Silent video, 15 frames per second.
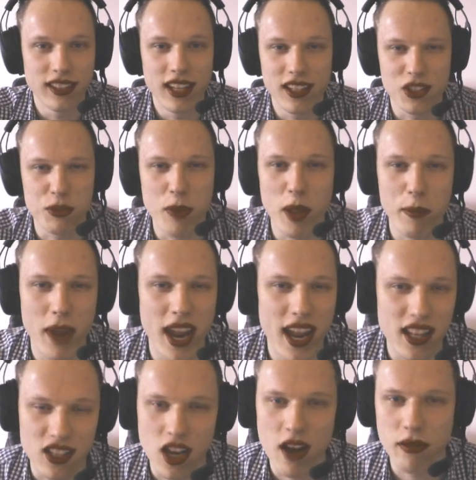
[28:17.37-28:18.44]
then smelled my
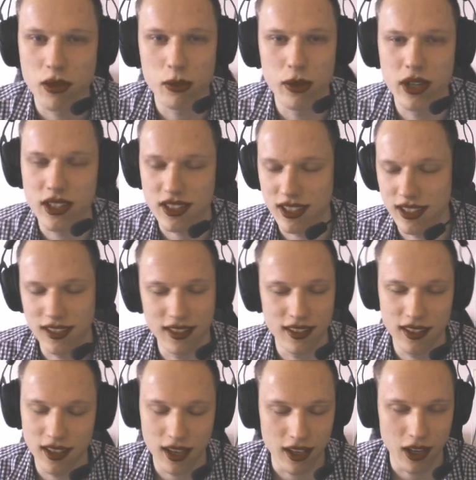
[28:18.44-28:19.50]
hands afterwards
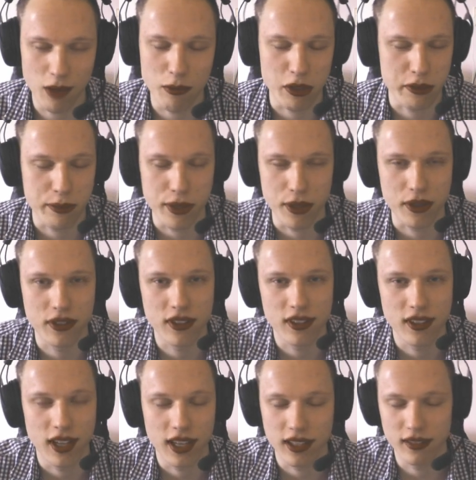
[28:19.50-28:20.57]
and I almost puked.
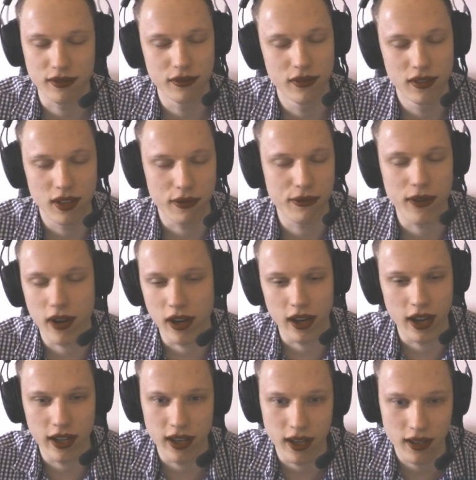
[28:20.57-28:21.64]
I, I fucking
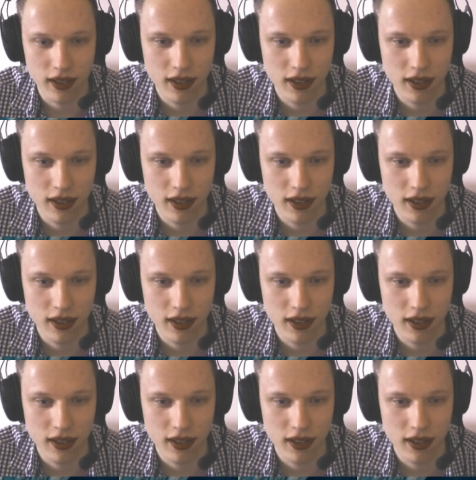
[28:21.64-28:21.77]
hate it.